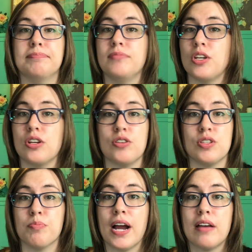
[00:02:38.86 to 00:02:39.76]
You can use
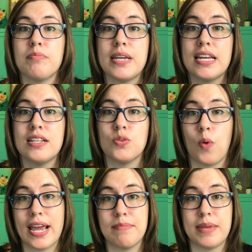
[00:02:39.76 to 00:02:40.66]
the brown beans,
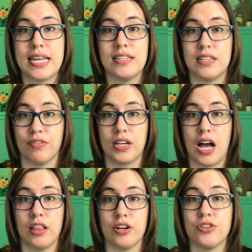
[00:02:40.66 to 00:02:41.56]
white beans, different
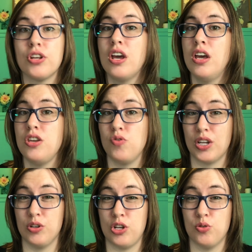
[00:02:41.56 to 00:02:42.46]
colors. You
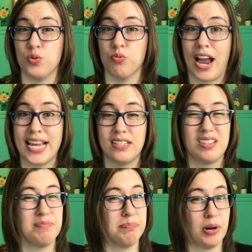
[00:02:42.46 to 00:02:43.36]
can use
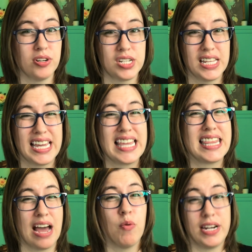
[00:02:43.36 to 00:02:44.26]
rice. Personally,
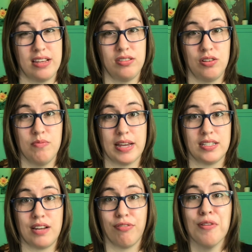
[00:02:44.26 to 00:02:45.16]
that one is too
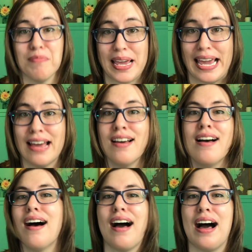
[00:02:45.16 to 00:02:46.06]
messy for me.
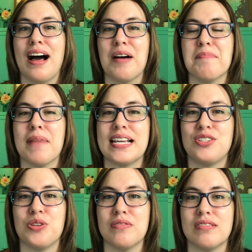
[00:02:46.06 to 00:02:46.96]
My
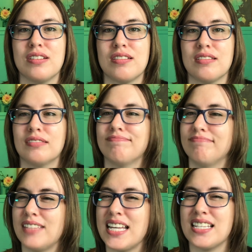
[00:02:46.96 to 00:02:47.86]
students,
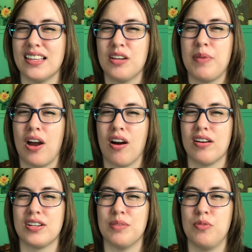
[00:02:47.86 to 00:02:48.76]
it's a little bit
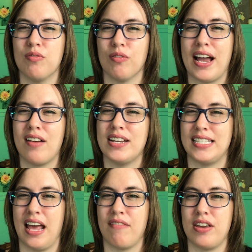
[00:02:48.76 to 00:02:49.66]
harder to move around.
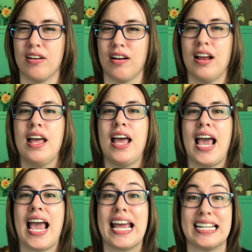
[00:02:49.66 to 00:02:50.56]
It's heavier
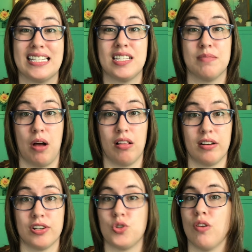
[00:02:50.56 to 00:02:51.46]
and it's
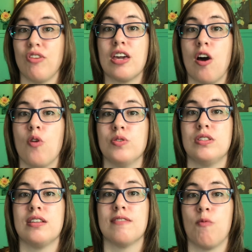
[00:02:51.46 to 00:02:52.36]
smaller, so if it
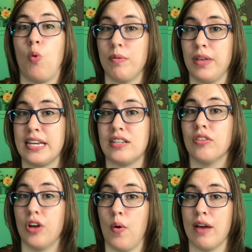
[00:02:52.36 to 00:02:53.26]
goes one place,
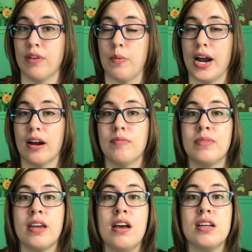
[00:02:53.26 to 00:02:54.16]
it'll go everywhere.
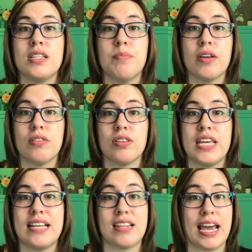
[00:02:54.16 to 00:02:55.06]
Some other
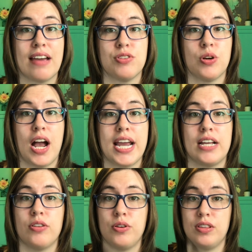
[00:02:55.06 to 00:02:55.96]
things I have tried
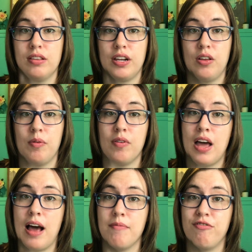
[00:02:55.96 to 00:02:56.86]
included the little
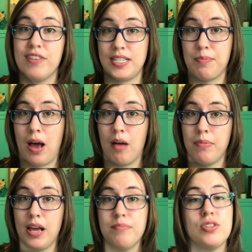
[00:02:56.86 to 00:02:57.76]
fuzzy
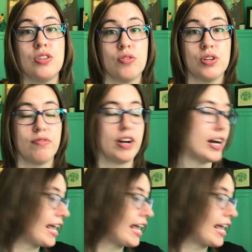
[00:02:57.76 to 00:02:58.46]
pom-poms. Those are very